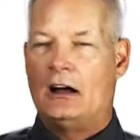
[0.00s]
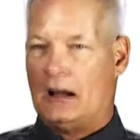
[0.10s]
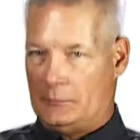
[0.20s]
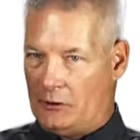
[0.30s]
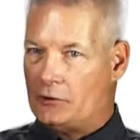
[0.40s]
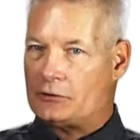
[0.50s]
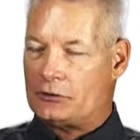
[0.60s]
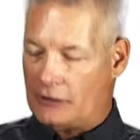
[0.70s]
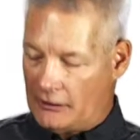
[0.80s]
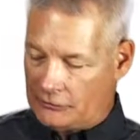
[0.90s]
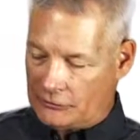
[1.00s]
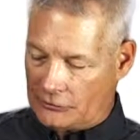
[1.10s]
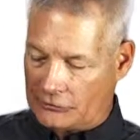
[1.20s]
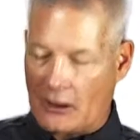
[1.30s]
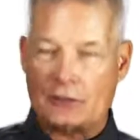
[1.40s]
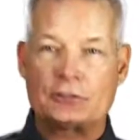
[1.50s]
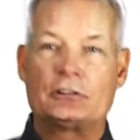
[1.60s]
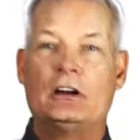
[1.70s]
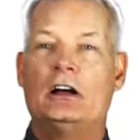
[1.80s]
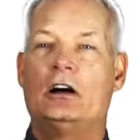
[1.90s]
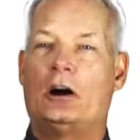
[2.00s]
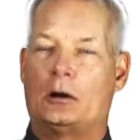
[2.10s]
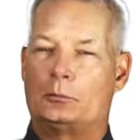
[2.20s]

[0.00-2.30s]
I'm here today to discuss our